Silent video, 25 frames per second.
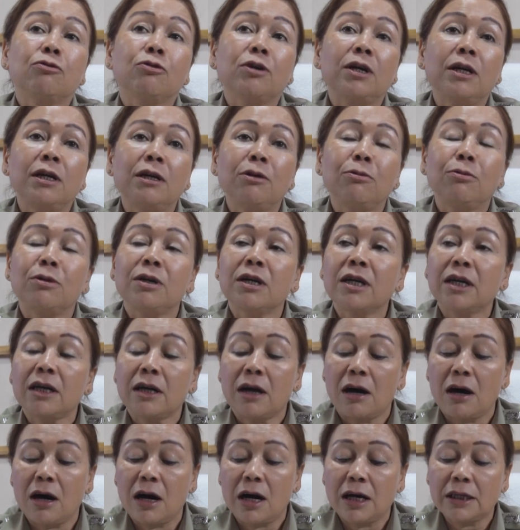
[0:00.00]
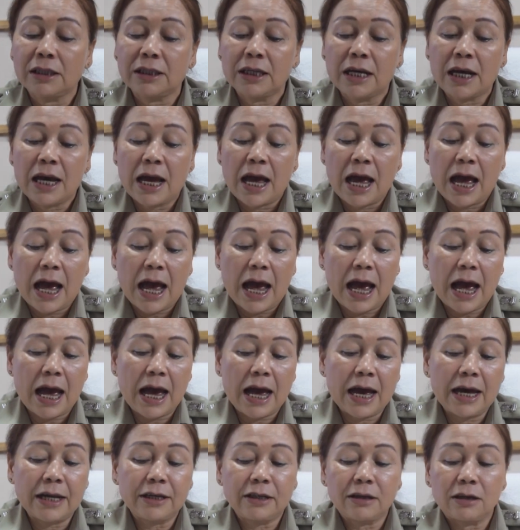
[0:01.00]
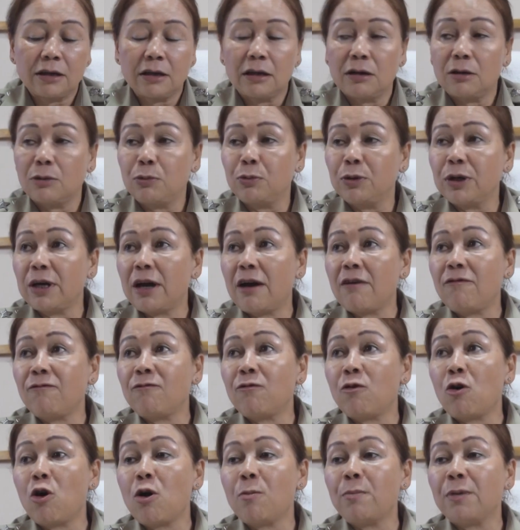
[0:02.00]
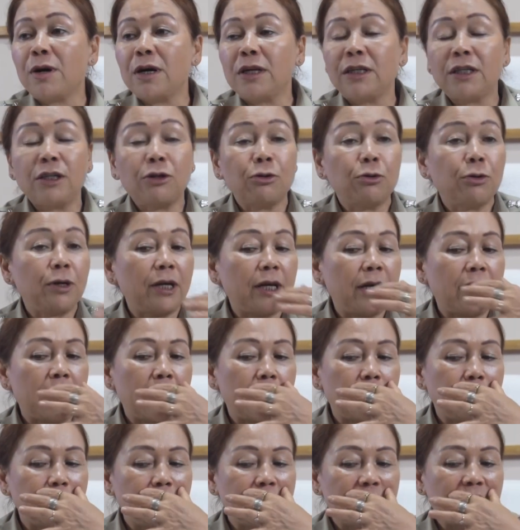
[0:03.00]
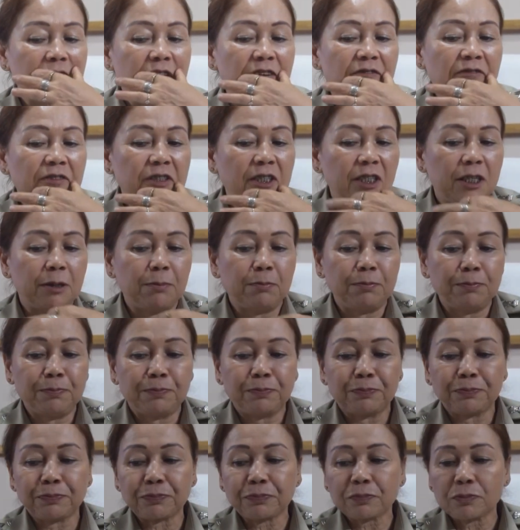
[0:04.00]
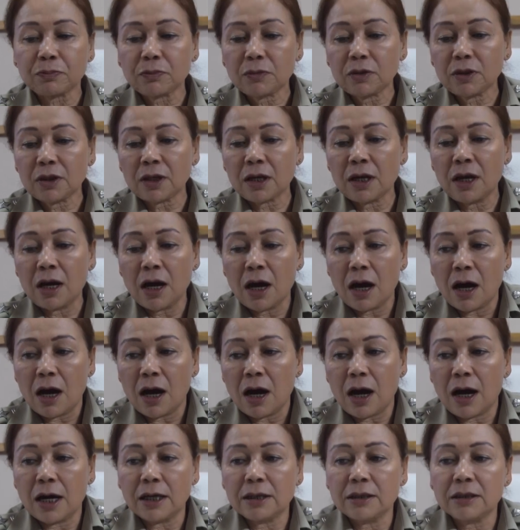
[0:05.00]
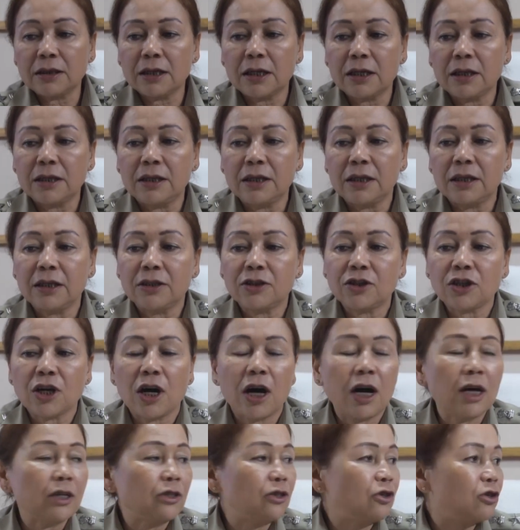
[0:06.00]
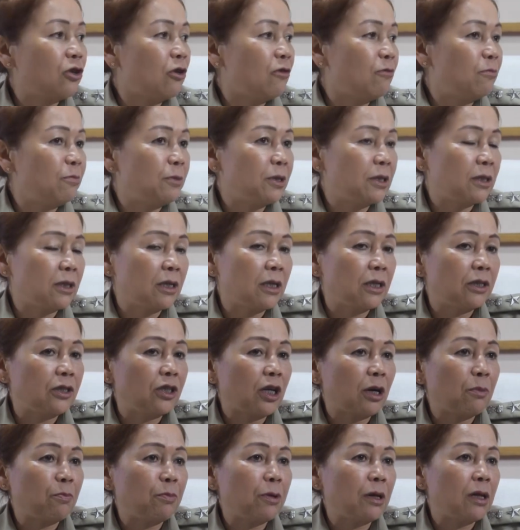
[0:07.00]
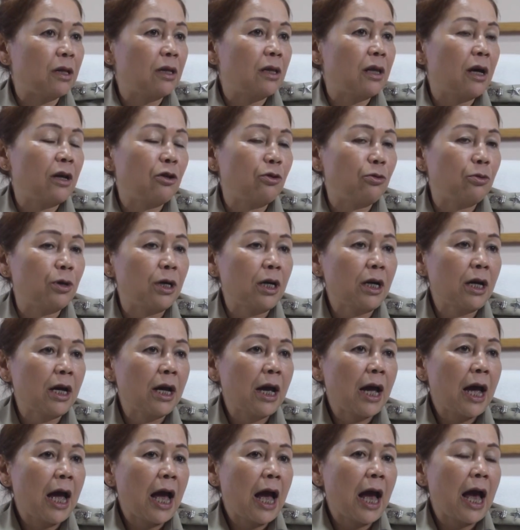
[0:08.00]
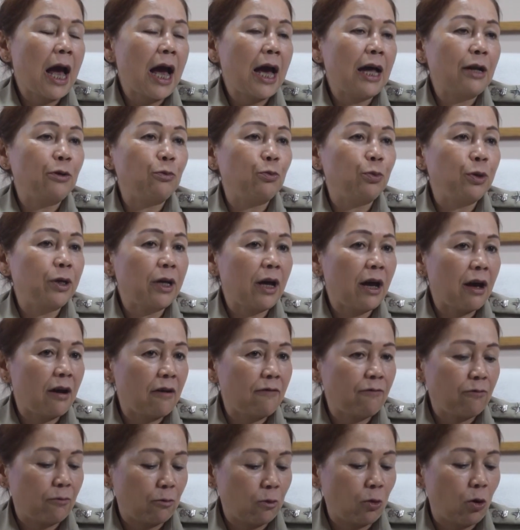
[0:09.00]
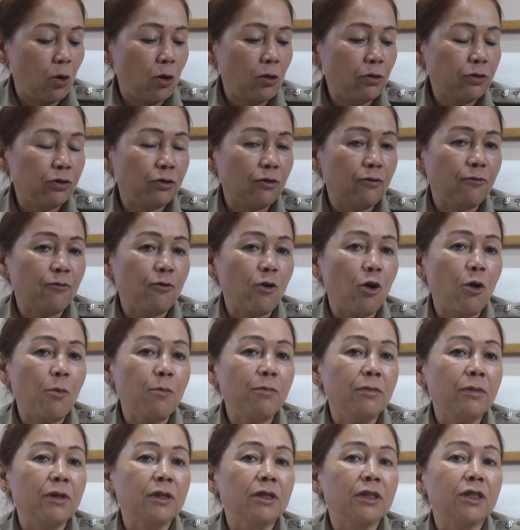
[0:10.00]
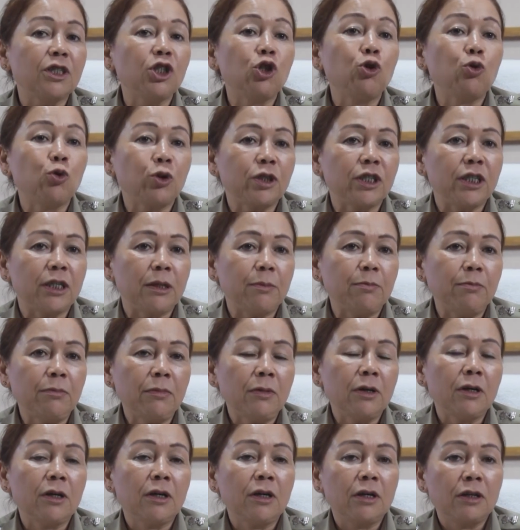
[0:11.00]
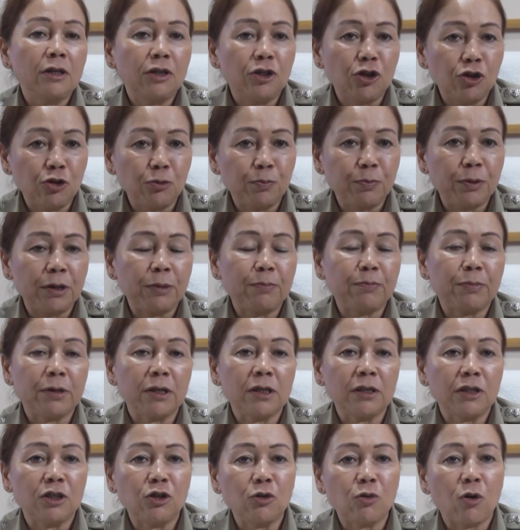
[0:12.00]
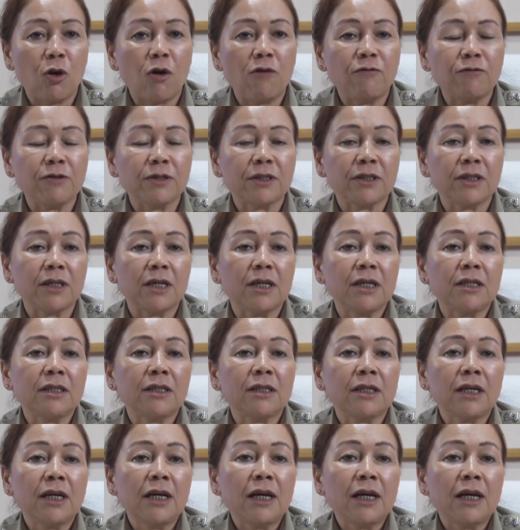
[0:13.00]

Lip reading: really working hard, and we have formed a new ANTF team under the charge of Mr. Jakpal Dhanwa, and we have also formed this new team, new people, new officers,